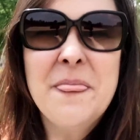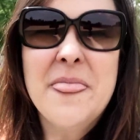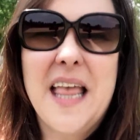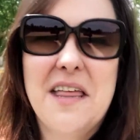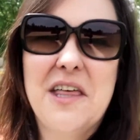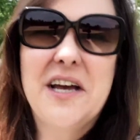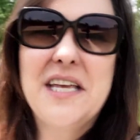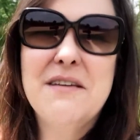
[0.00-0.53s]

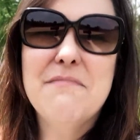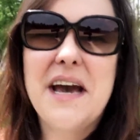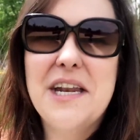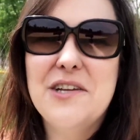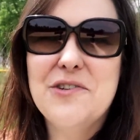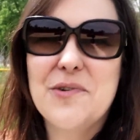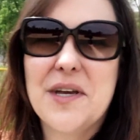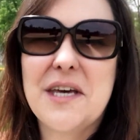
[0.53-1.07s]
I thought he might
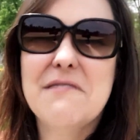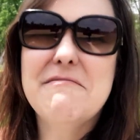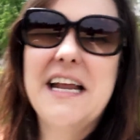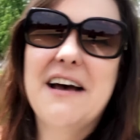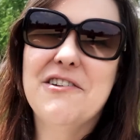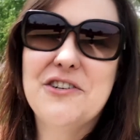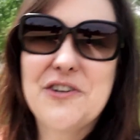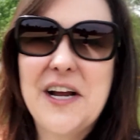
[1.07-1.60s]
enjoy coming
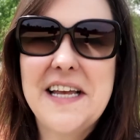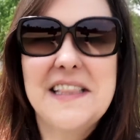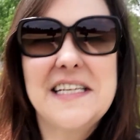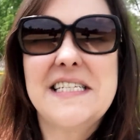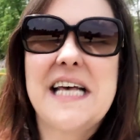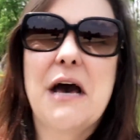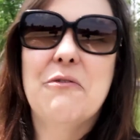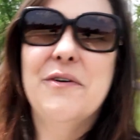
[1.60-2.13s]
out and trying
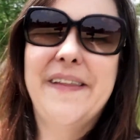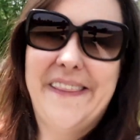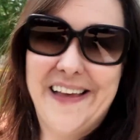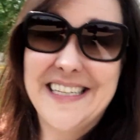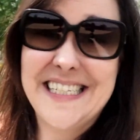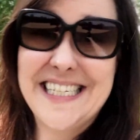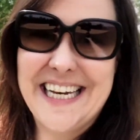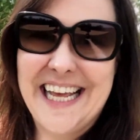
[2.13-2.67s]
this out with
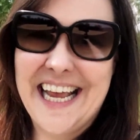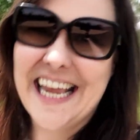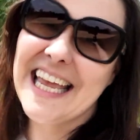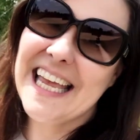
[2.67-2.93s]
us today.